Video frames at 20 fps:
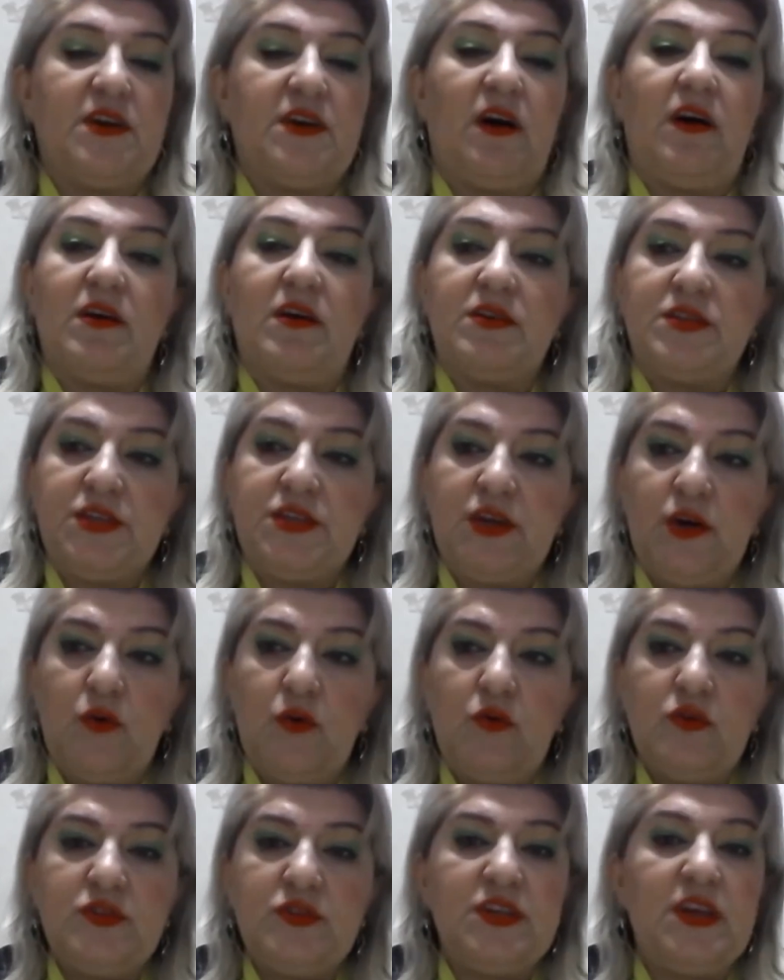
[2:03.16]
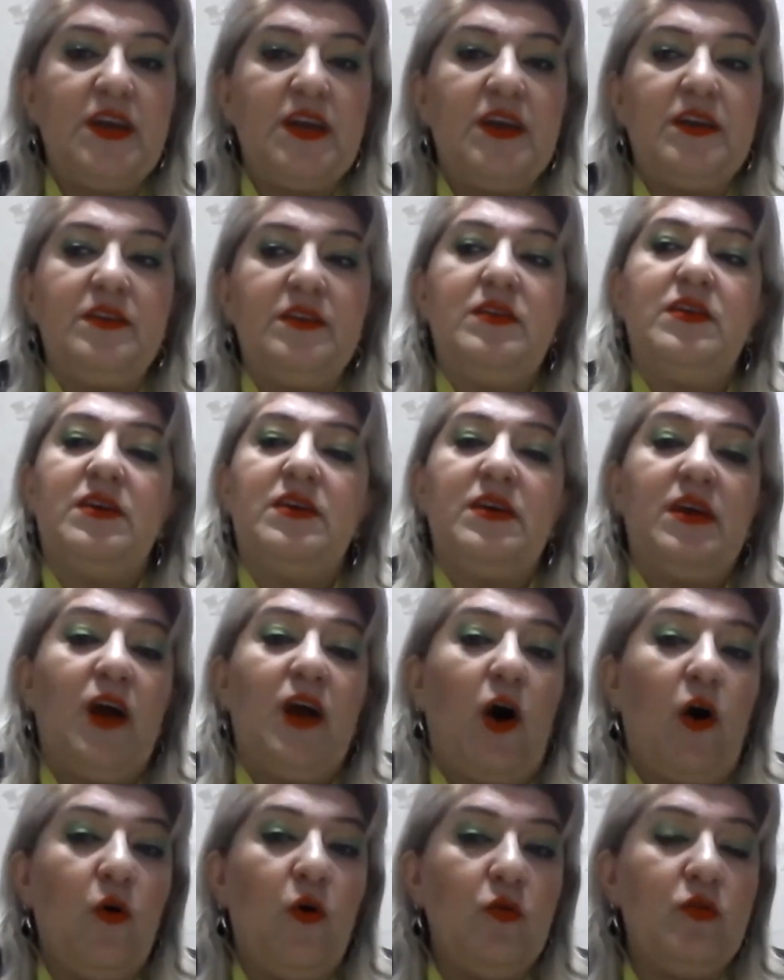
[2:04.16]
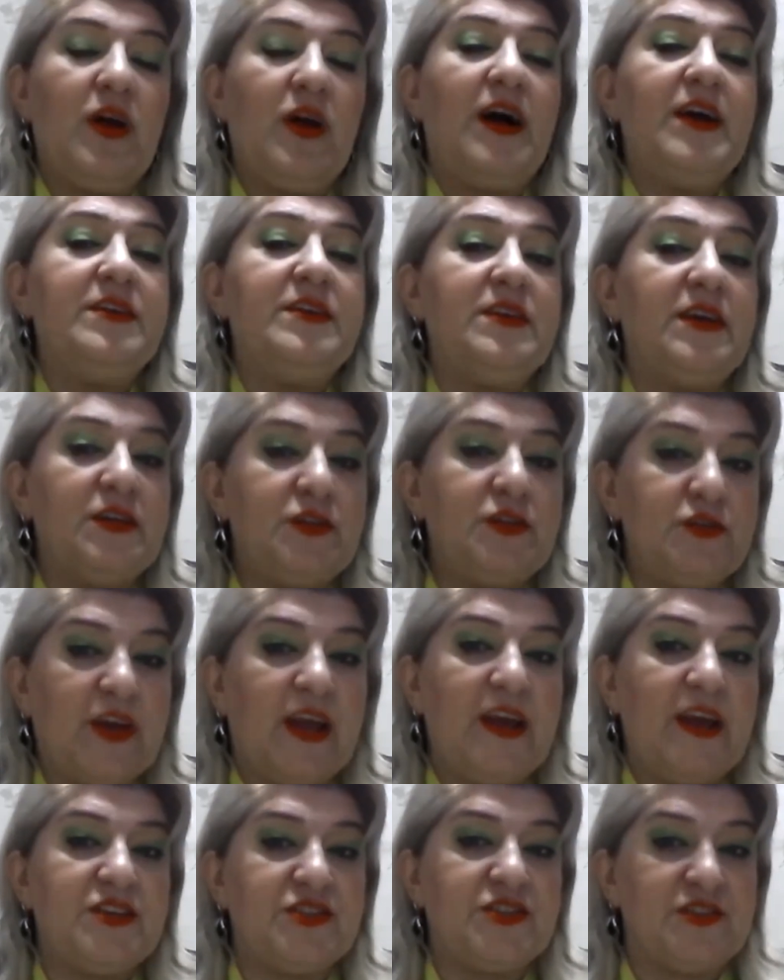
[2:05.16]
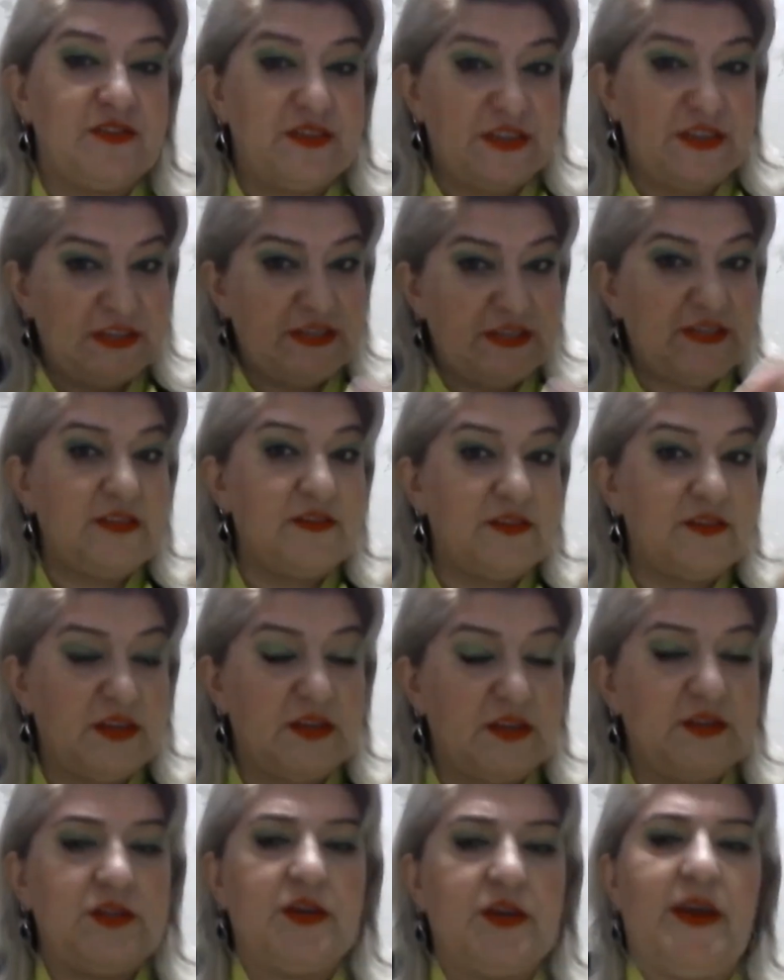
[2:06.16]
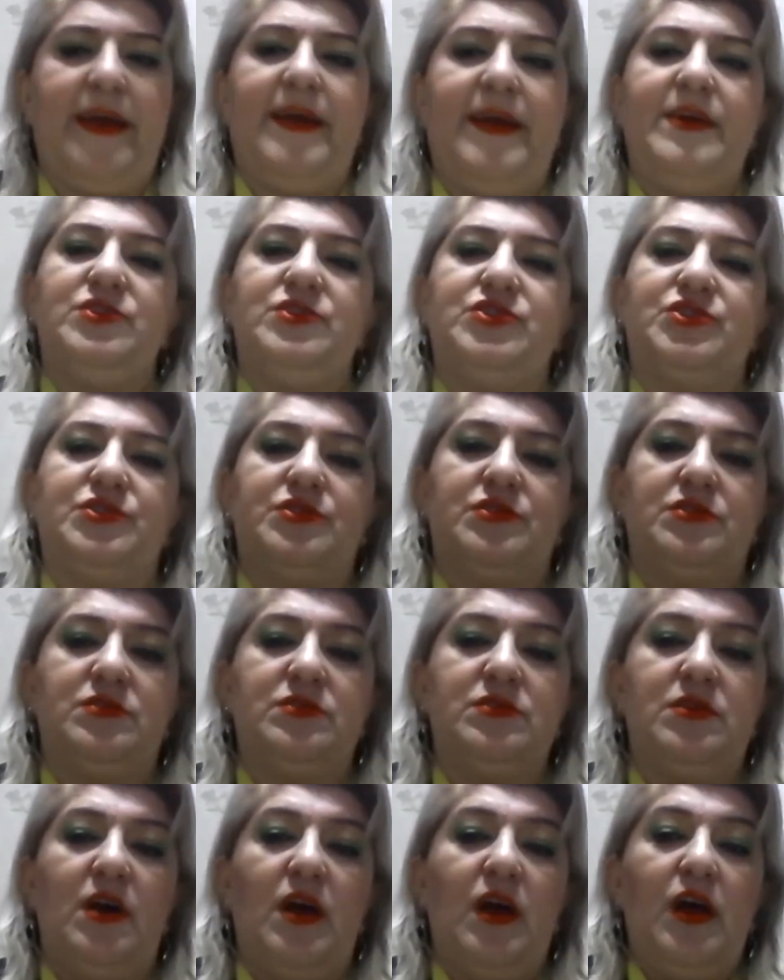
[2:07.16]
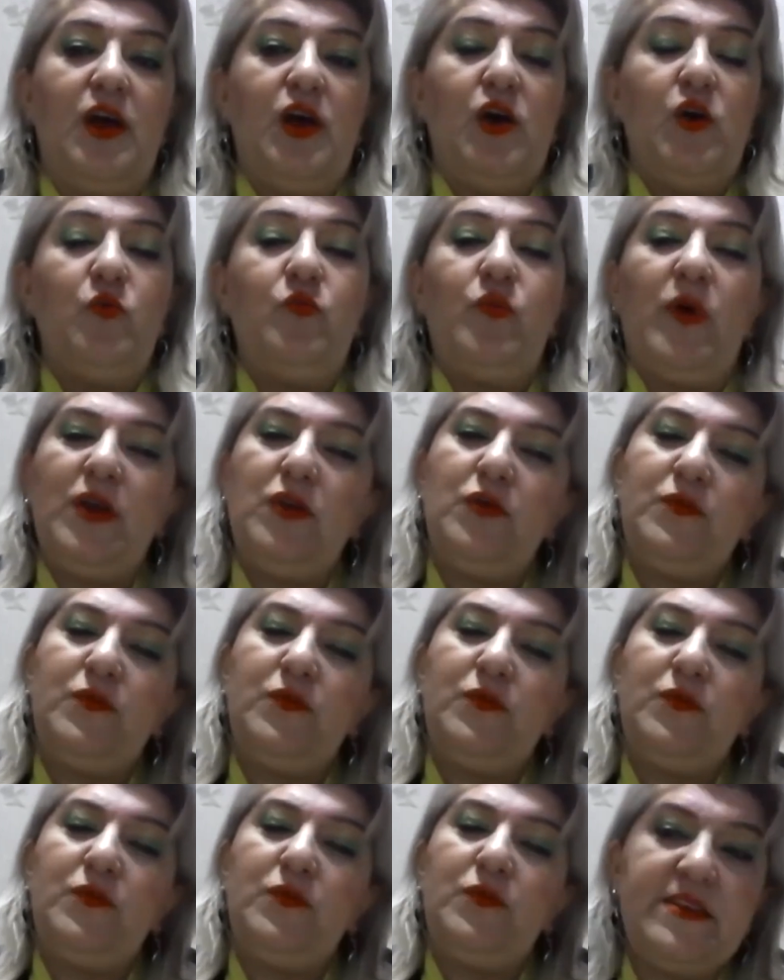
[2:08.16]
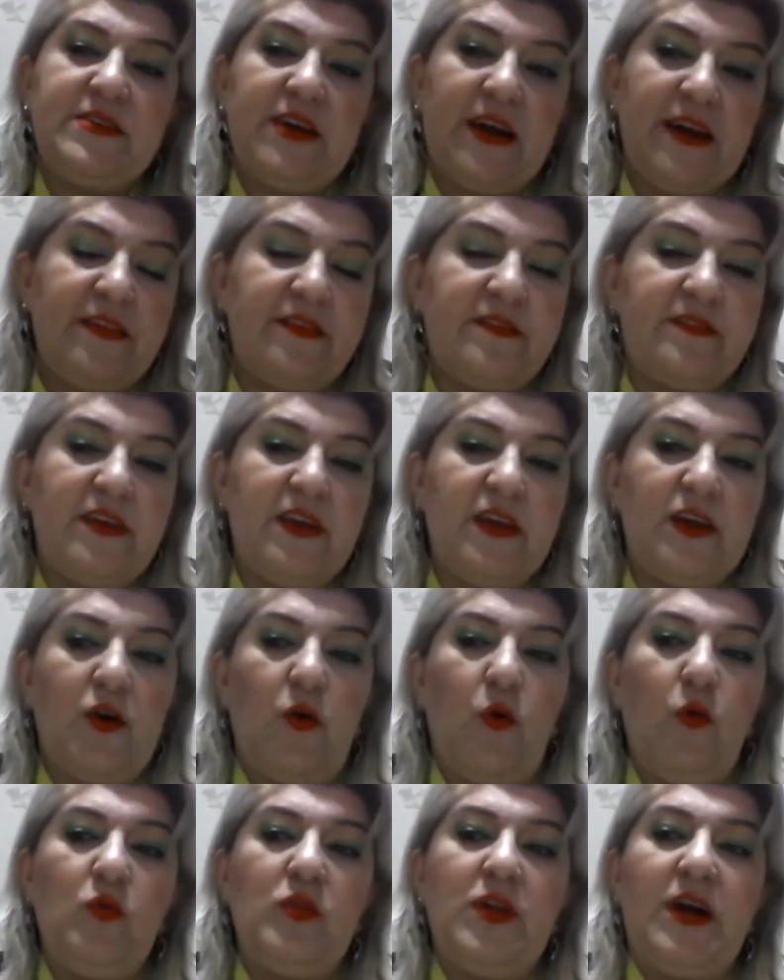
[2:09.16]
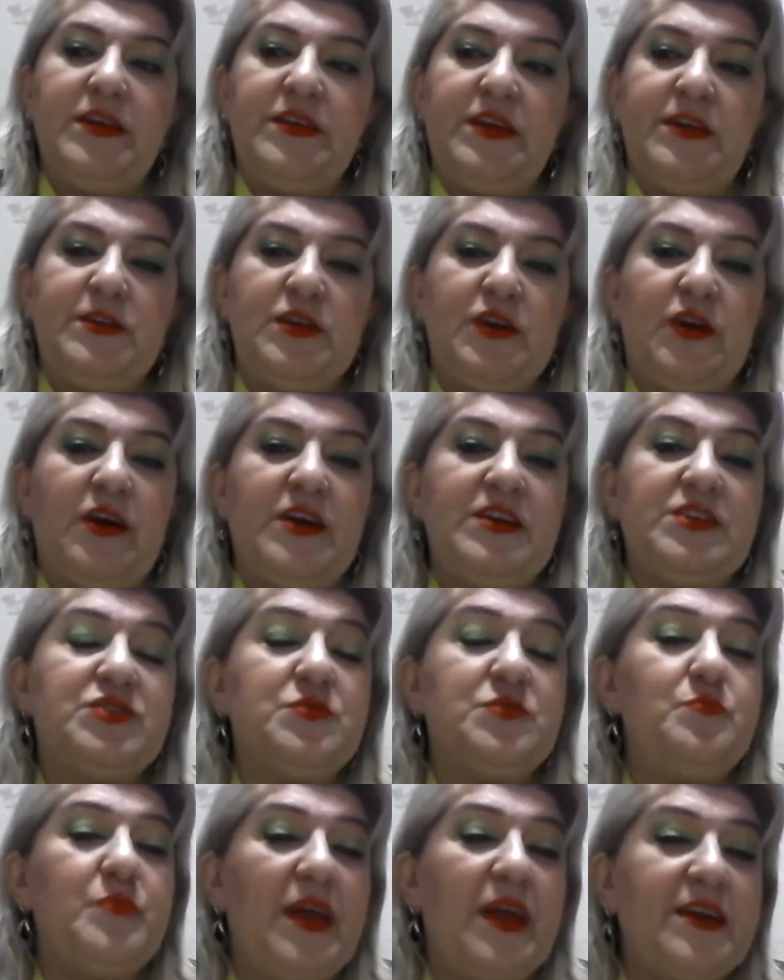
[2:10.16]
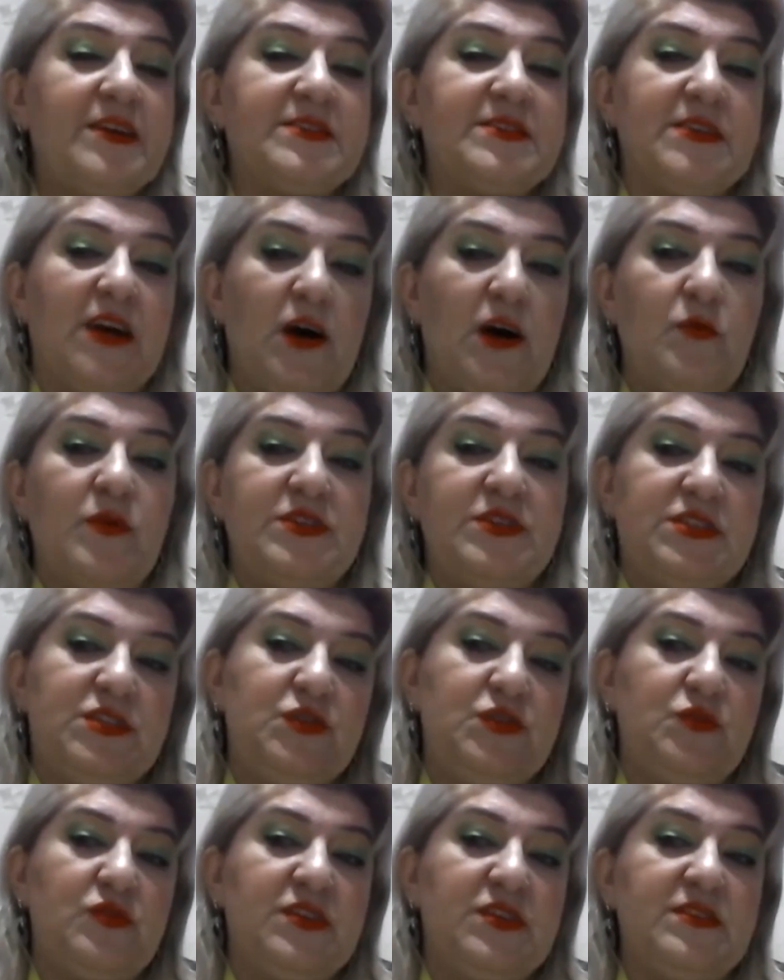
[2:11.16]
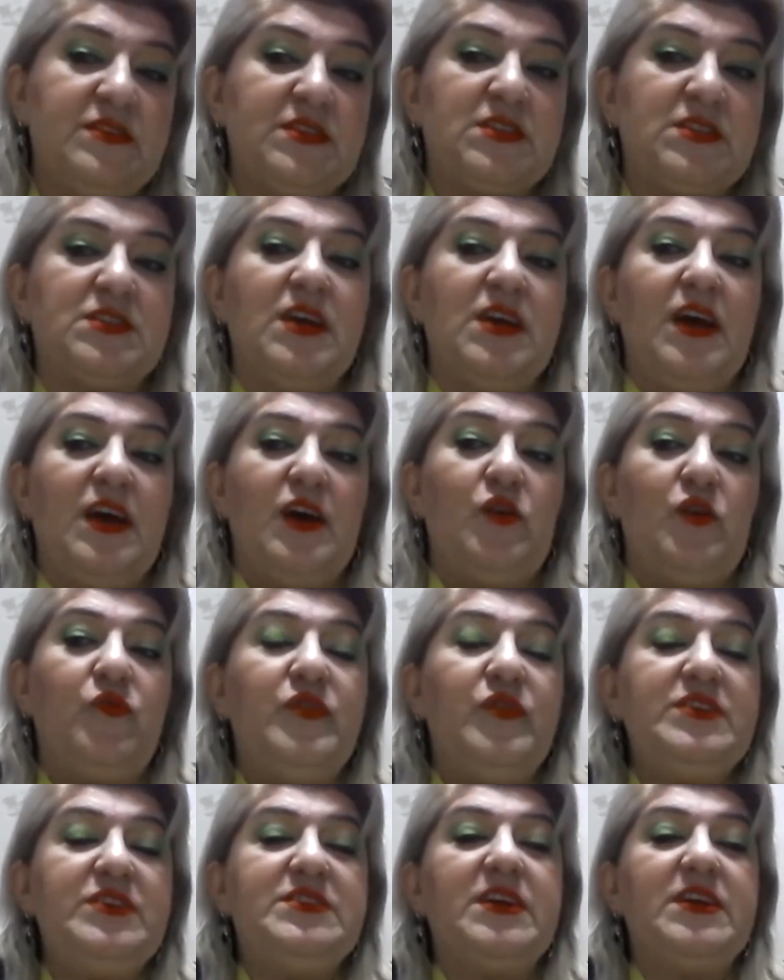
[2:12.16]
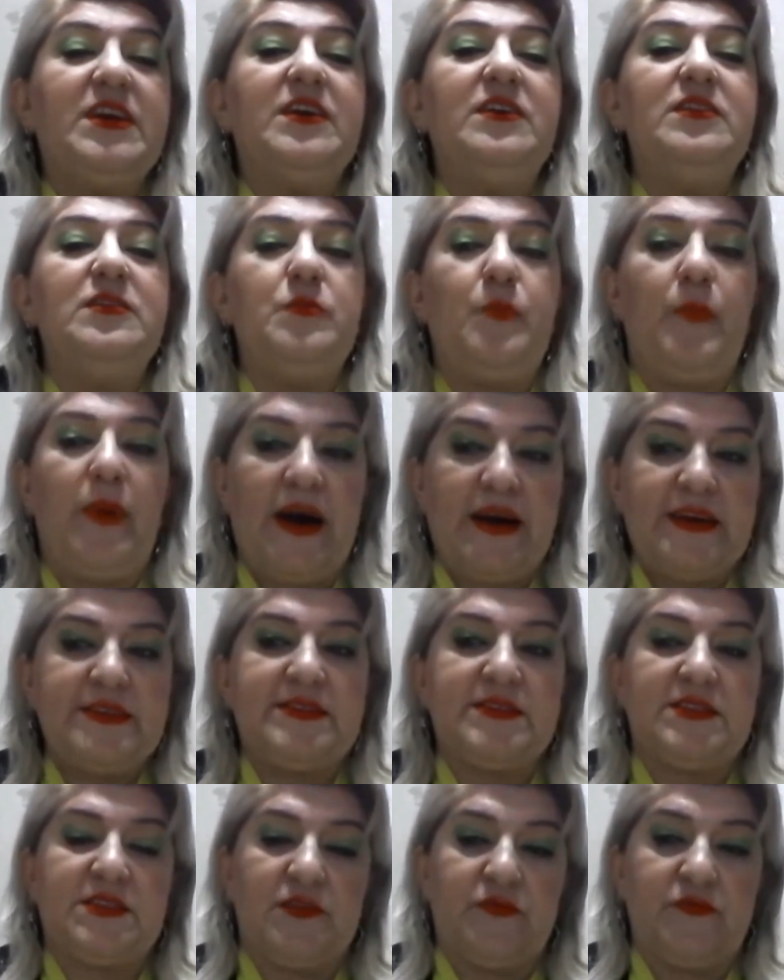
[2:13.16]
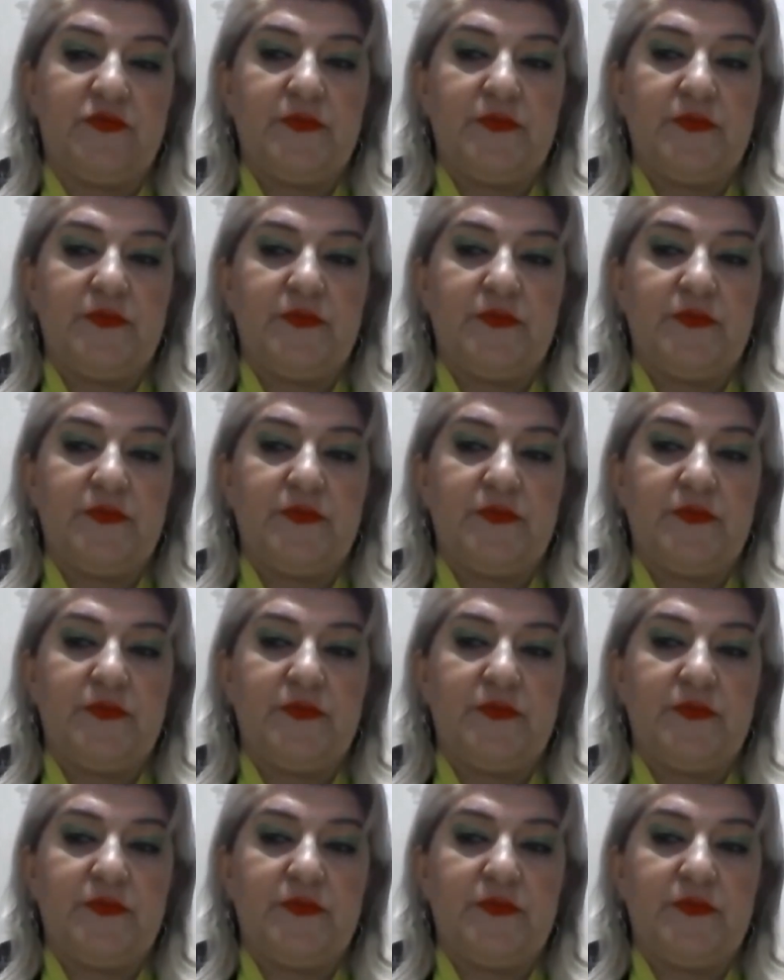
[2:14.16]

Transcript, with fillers: are taught in online education, distant education. One side, I think online education makes our students physically passive,